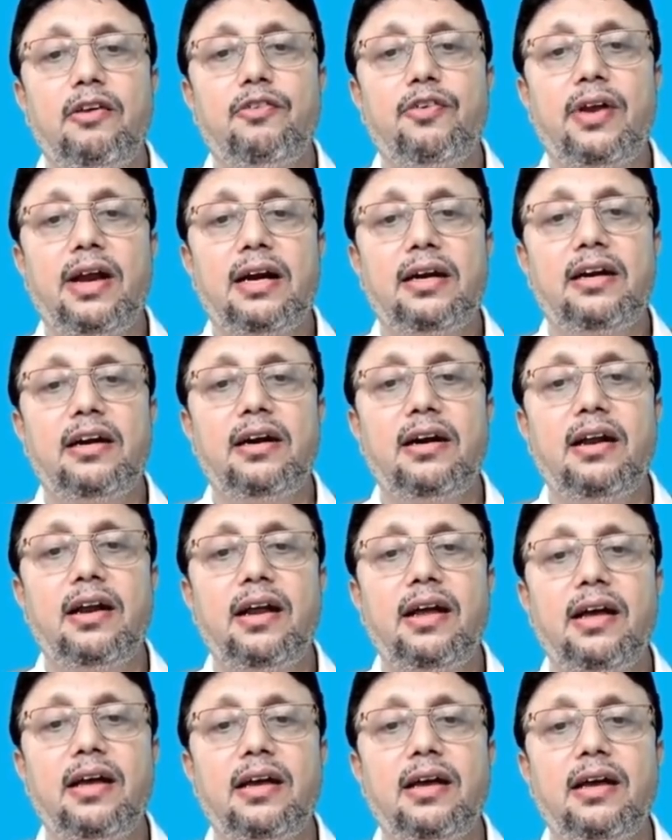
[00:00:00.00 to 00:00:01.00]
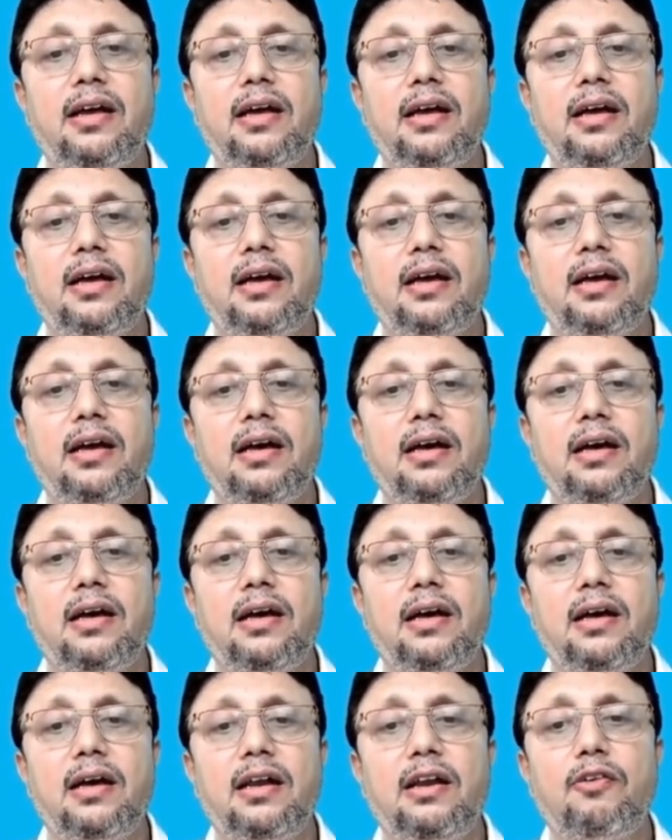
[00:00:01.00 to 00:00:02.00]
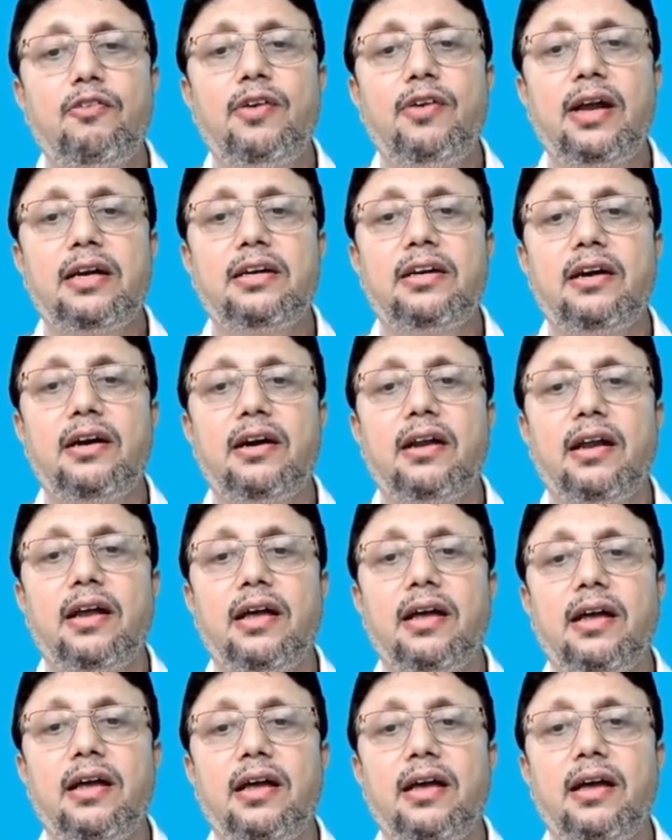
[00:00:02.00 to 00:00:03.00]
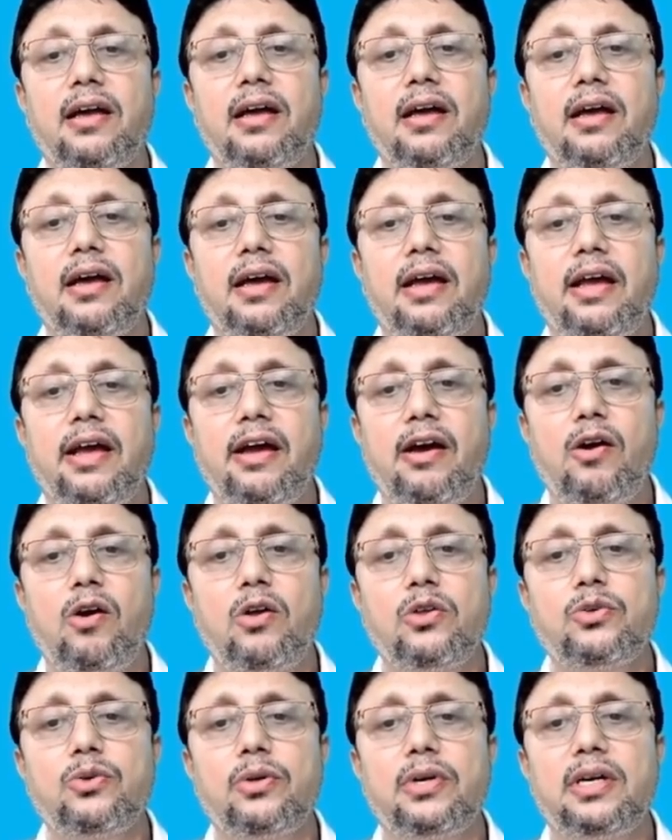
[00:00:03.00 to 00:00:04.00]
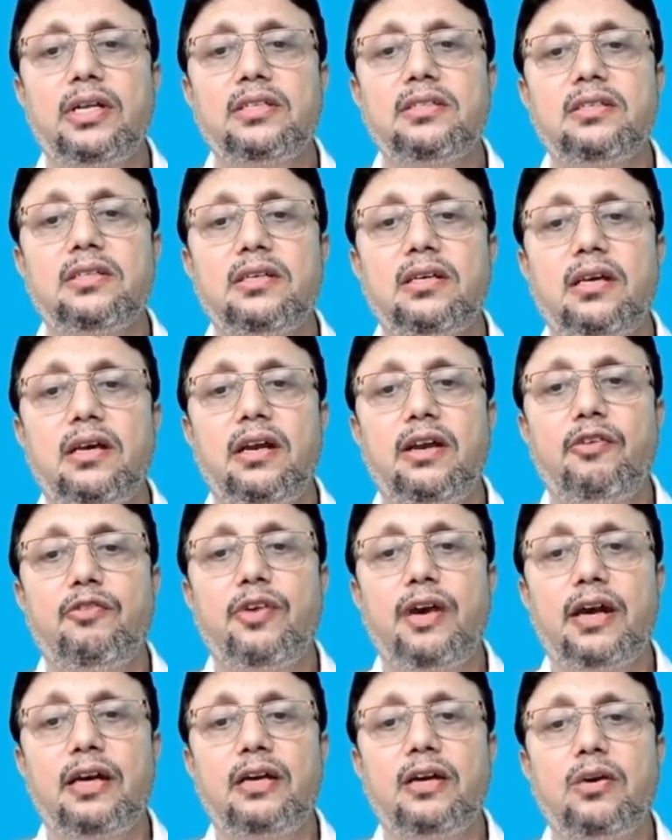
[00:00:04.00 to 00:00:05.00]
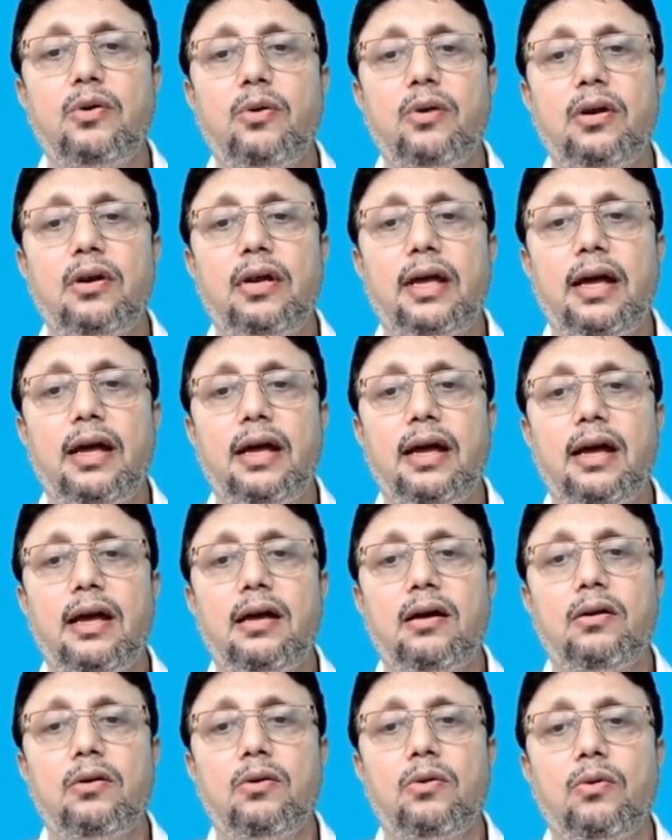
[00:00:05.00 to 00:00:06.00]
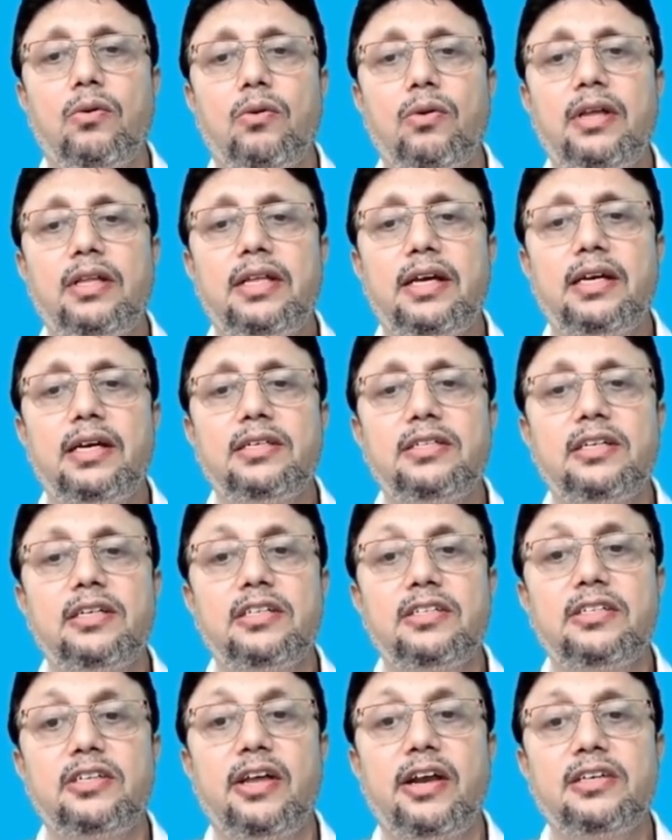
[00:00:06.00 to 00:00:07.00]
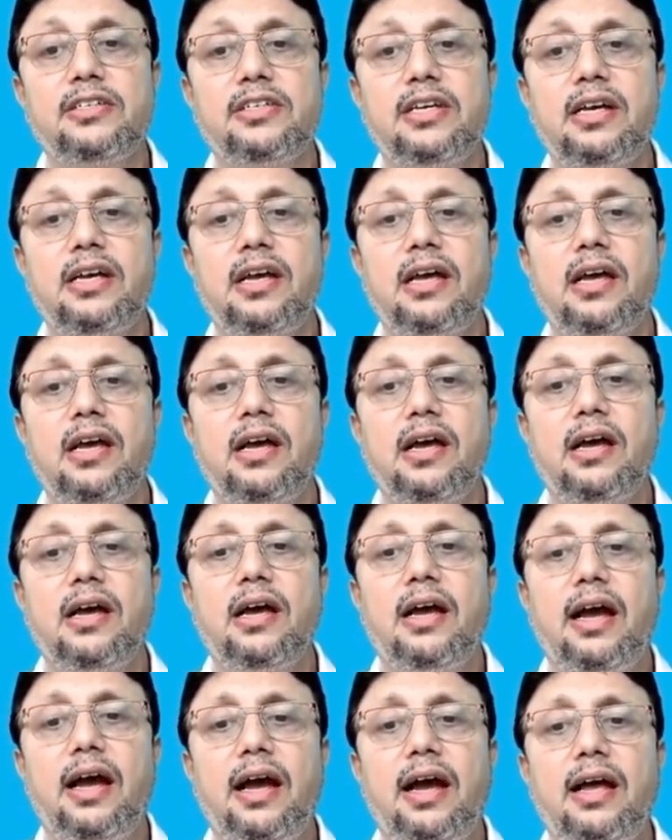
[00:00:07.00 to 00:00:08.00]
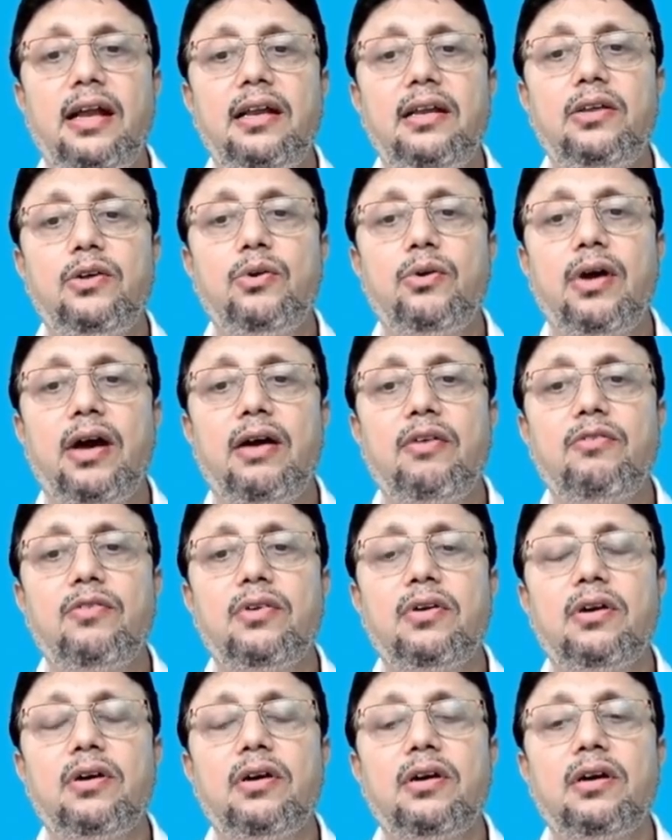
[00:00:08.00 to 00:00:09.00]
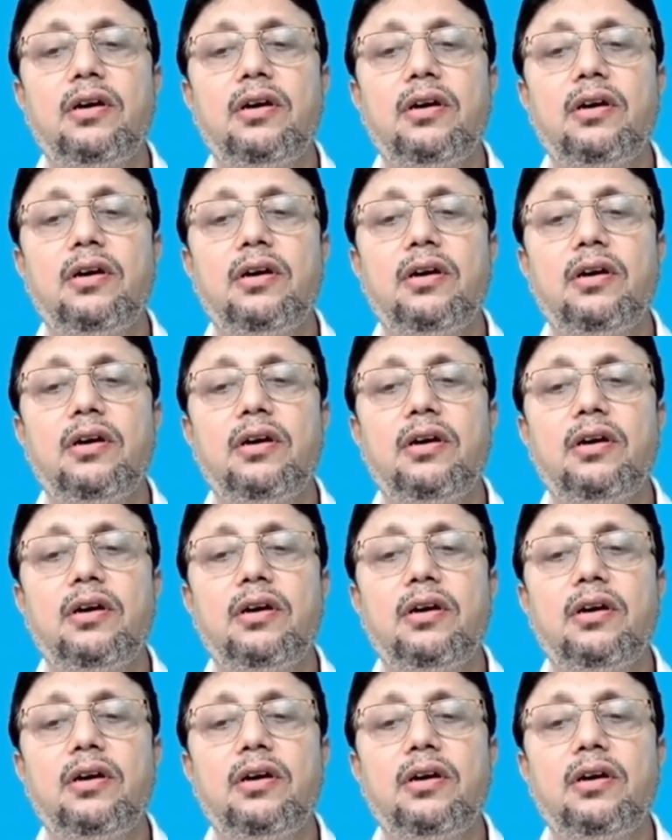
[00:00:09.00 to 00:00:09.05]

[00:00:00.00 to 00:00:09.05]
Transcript: Refracted ray, reflected ray. Here also it is refracted. Only thing is it is grazing, and you have